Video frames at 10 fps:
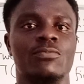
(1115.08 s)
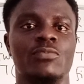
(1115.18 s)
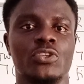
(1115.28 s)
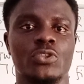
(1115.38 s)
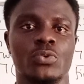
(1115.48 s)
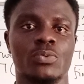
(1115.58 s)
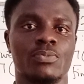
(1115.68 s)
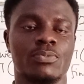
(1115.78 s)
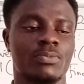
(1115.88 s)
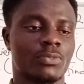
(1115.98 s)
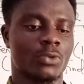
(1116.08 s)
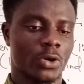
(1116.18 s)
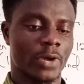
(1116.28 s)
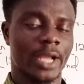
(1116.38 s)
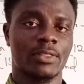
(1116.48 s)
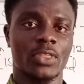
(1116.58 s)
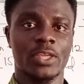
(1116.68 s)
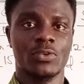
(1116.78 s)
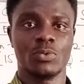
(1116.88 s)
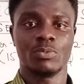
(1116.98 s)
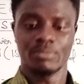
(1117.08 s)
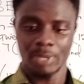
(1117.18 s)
video. All right. Thank you.